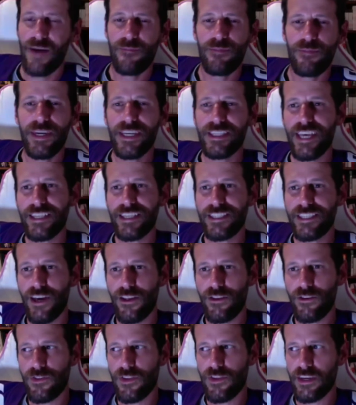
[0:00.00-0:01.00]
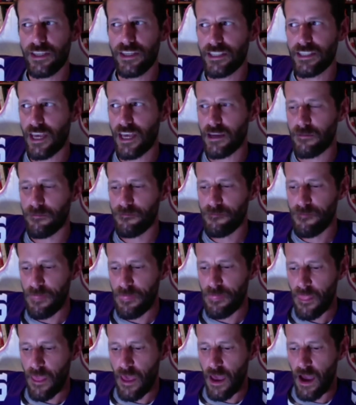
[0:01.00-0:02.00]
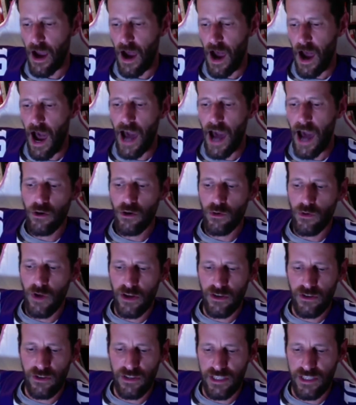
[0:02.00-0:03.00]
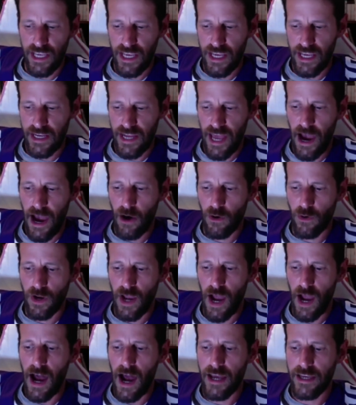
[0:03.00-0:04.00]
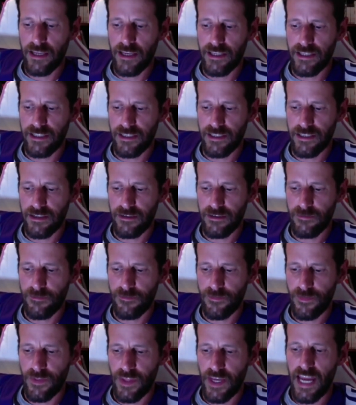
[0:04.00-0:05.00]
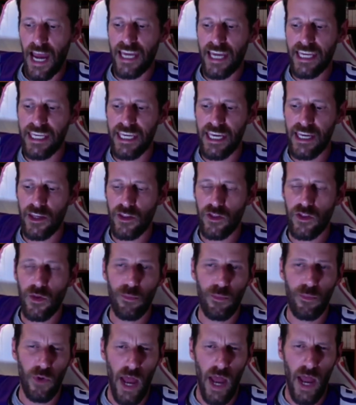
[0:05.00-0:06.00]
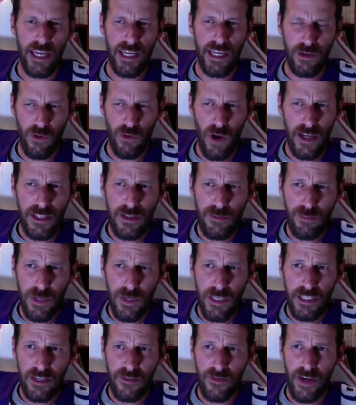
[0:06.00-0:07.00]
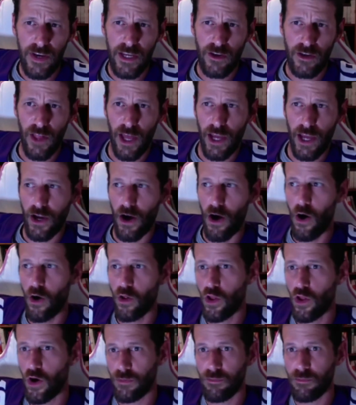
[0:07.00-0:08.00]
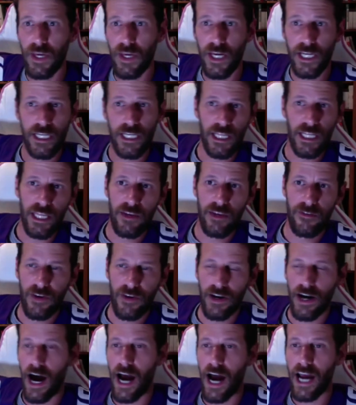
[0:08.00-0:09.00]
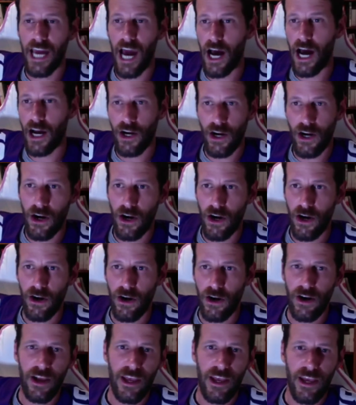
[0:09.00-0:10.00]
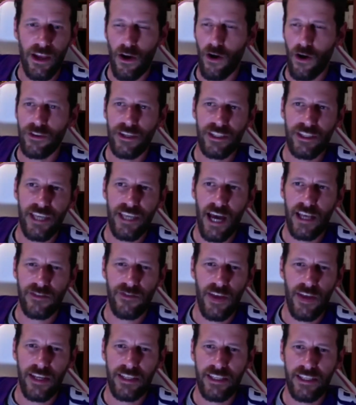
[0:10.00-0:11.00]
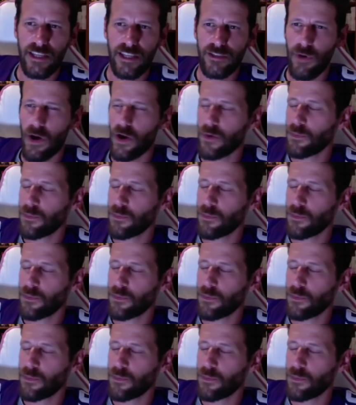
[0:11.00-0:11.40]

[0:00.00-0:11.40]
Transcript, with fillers: Because that's the other thing is like, I don't understand how guys like I get the bragging rights piece of it. You're like, oh look, Mia Khalifa, I got her, and all these guys fantasize about her.